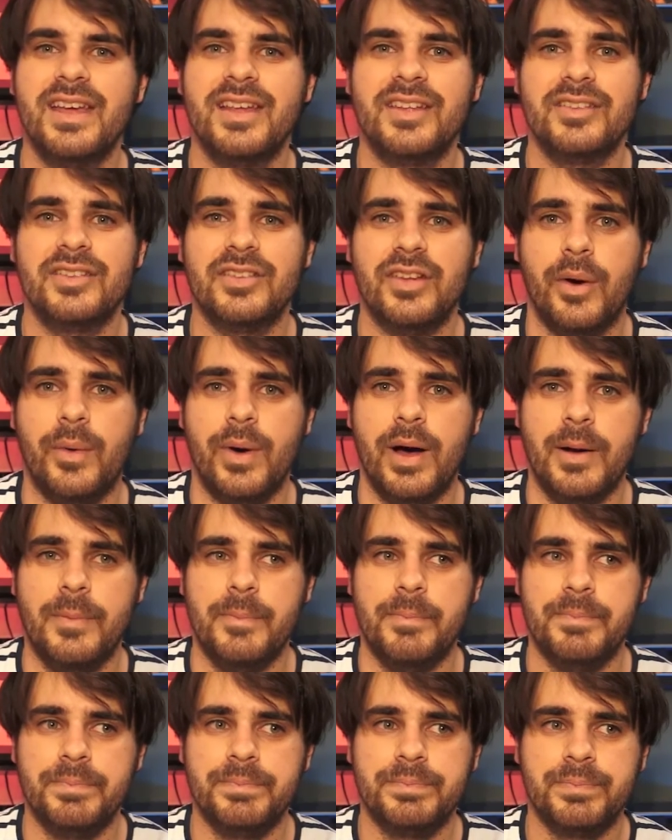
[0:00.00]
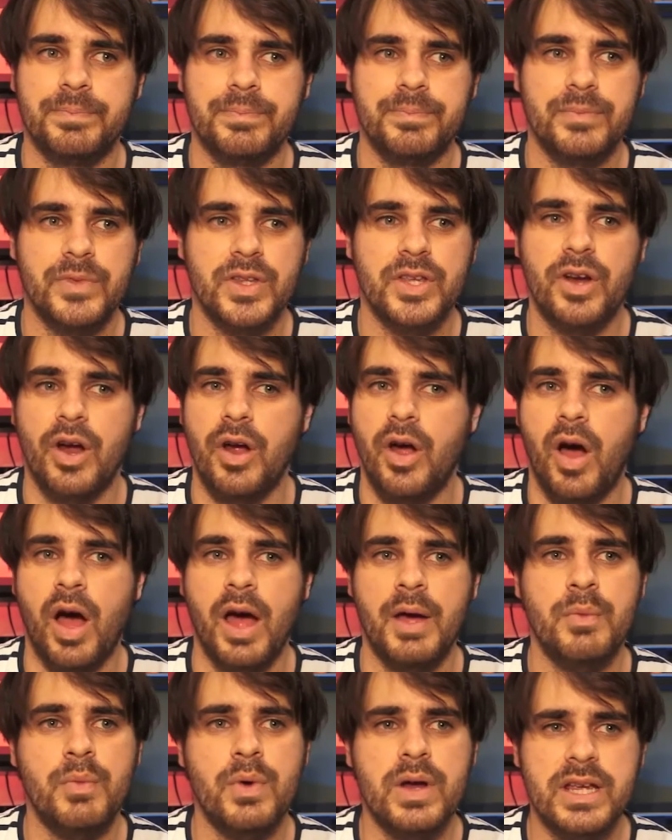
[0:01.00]
So you know,
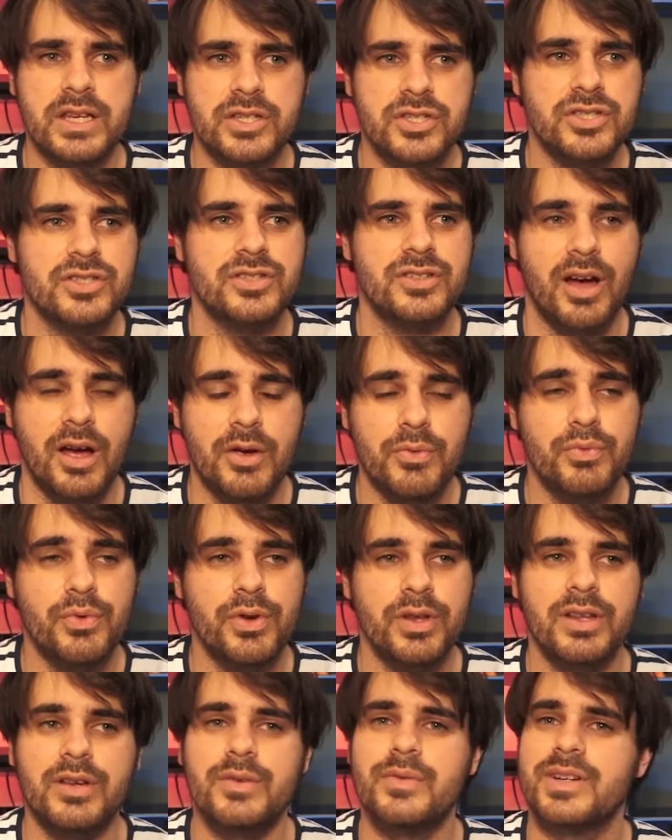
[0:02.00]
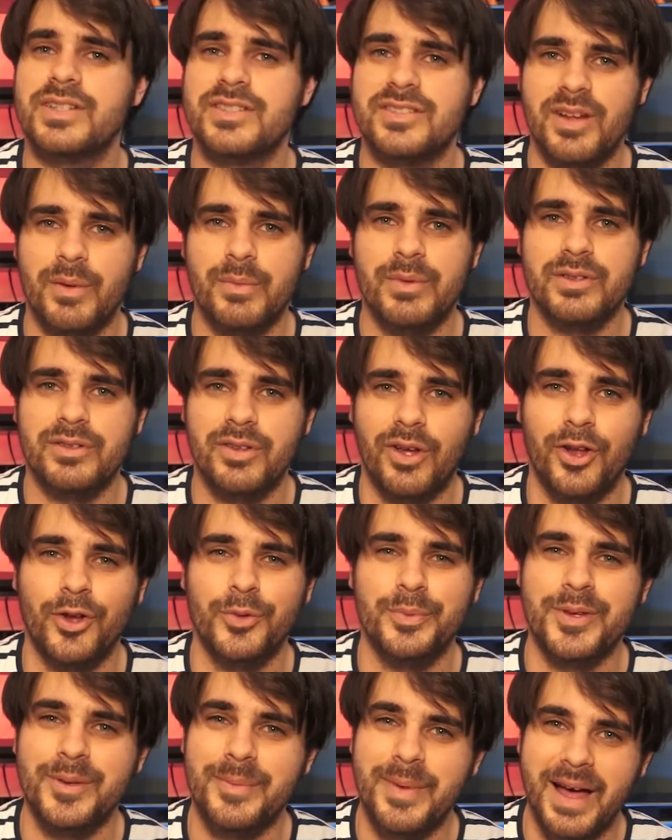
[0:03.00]
I really wish someone
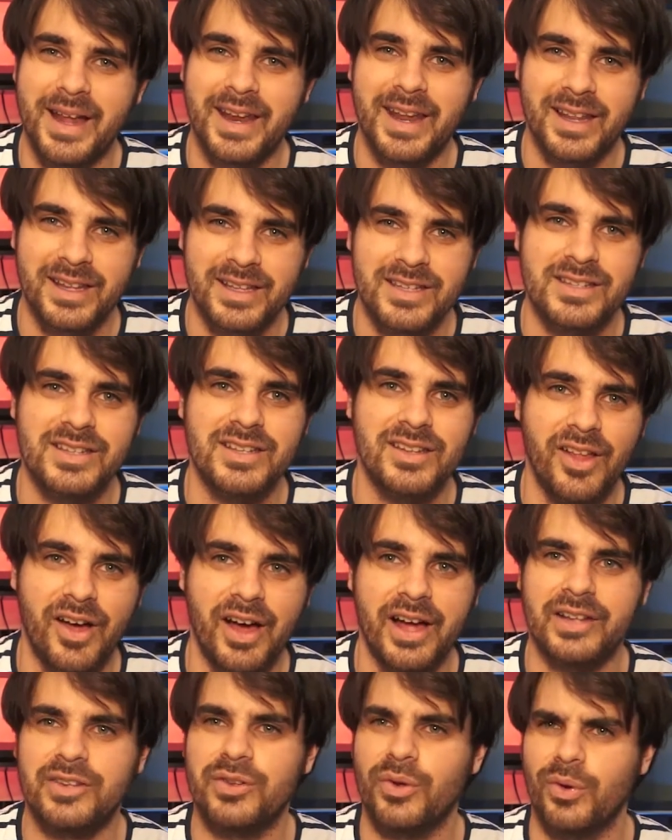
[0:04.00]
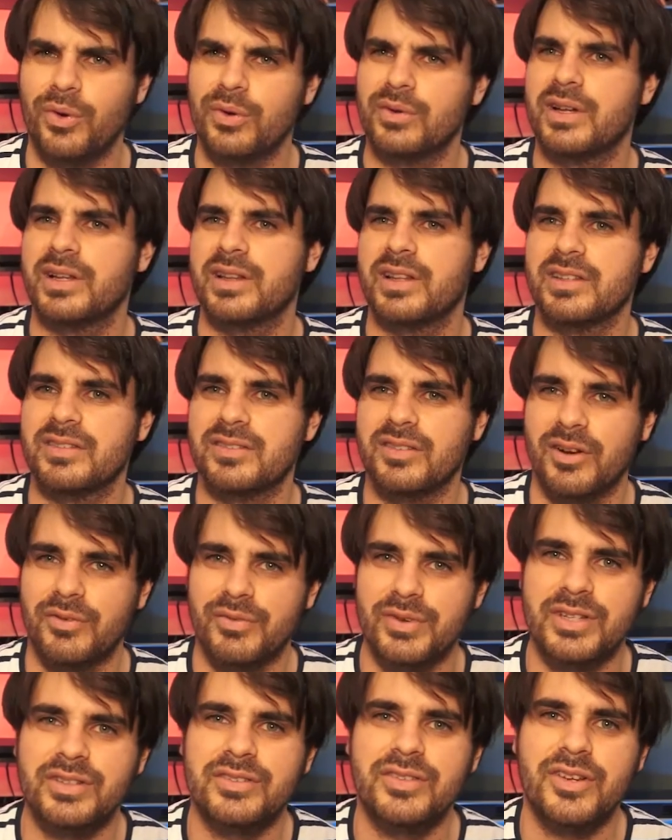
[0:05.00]
told me about LED lights, or at least I
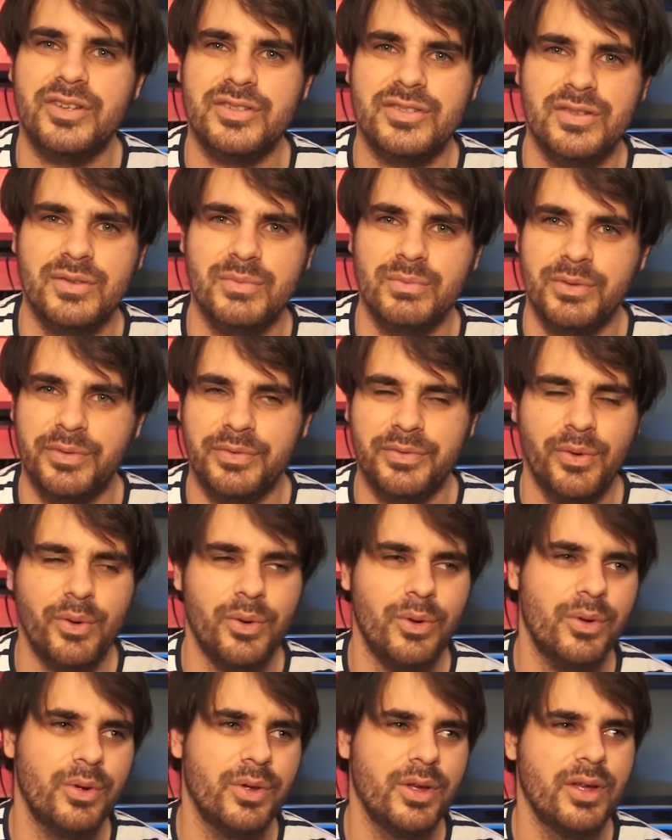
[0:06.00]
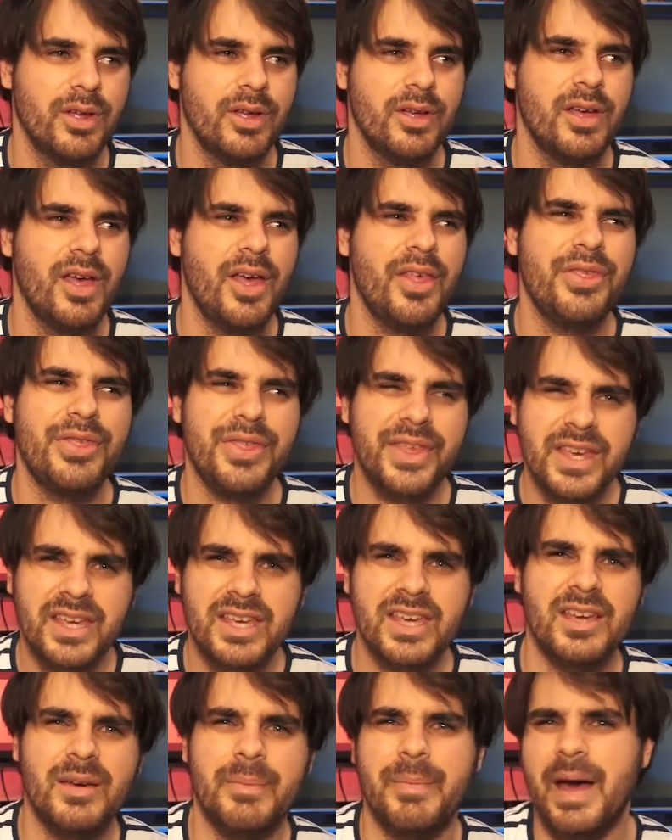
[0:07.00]
researched them before
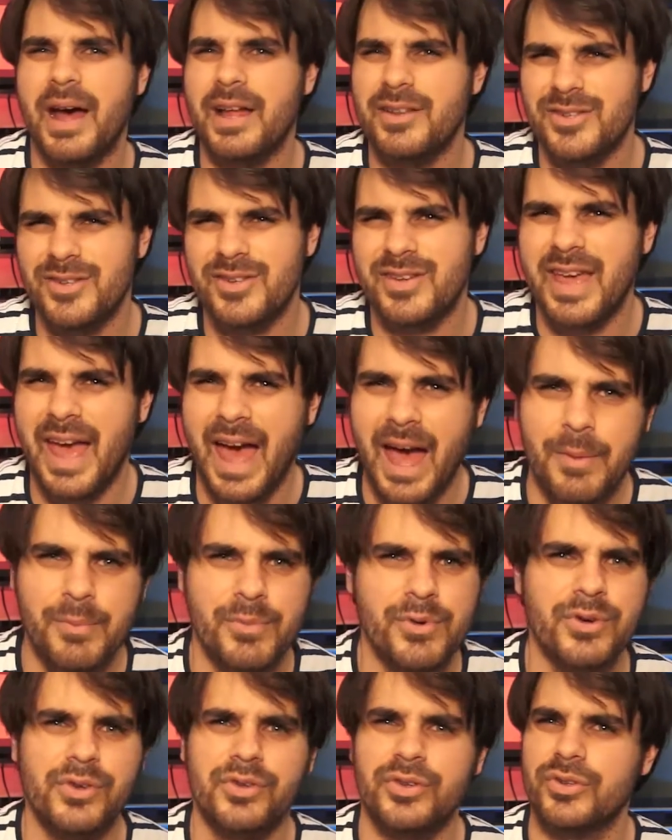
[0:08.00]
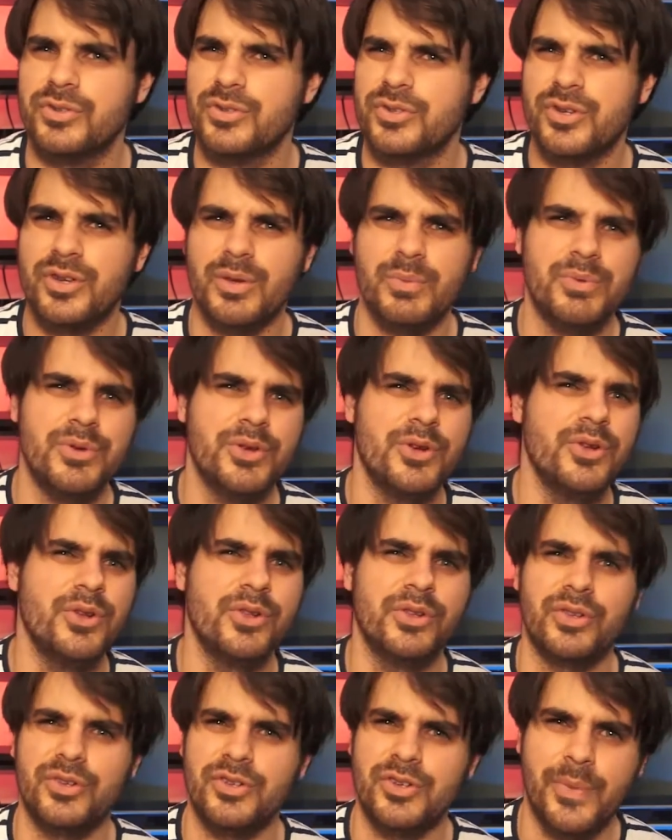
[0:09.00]
thinking about new cameras or new
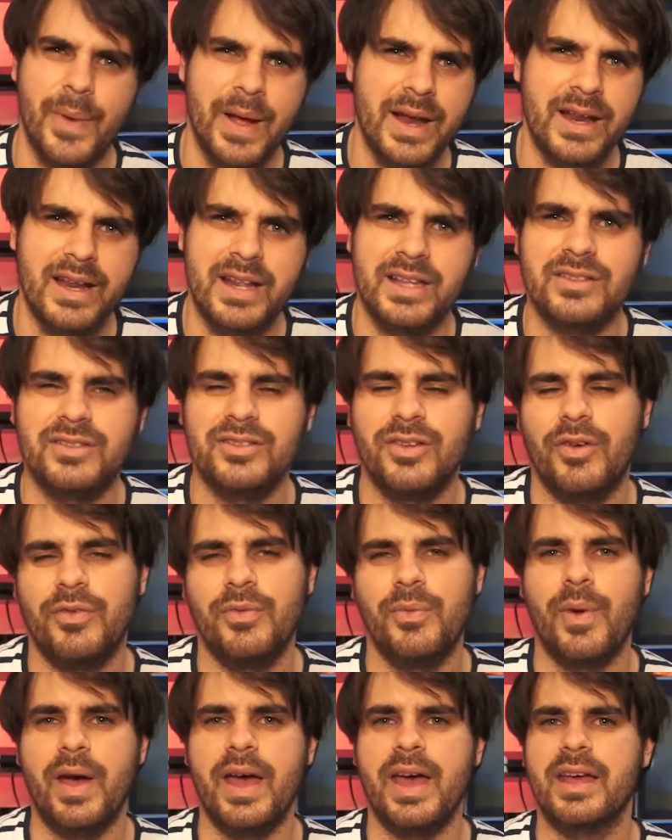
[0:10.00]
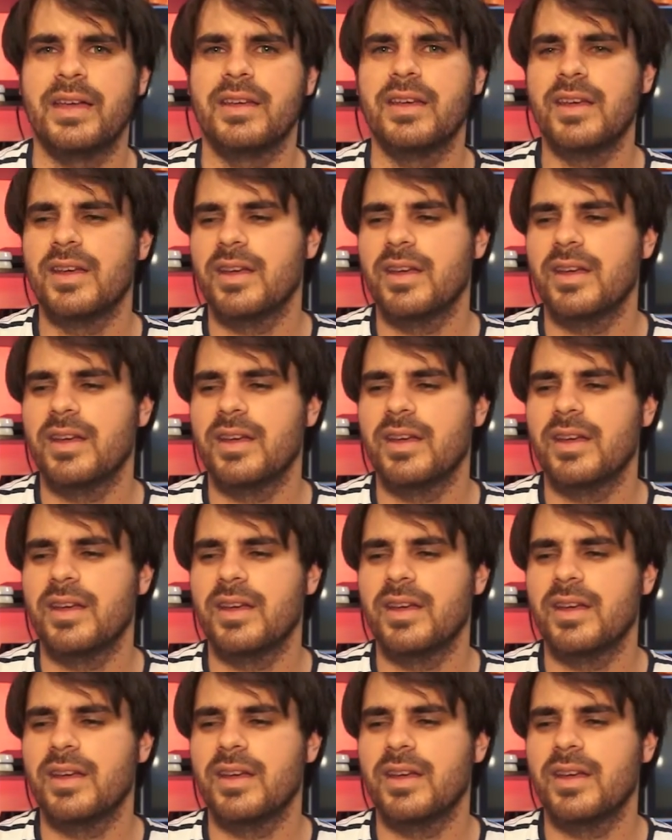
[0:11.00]
computers or new editing software.